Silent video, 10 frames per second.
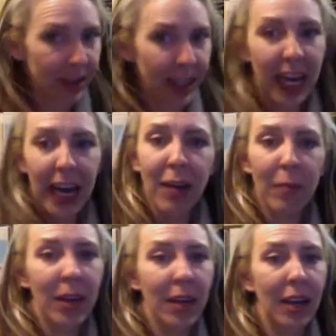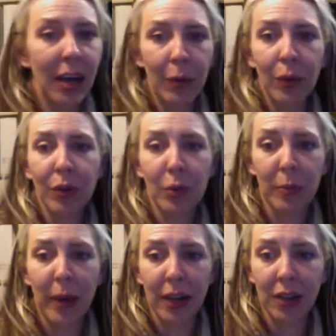add them in and we'll loop
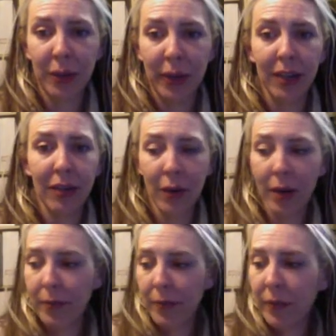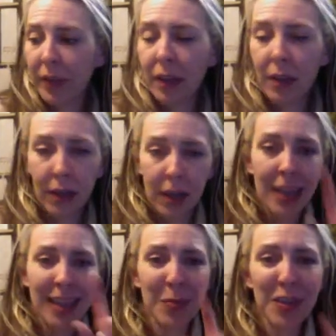back to it. All right.
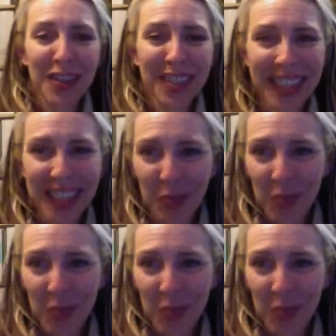Let me just get some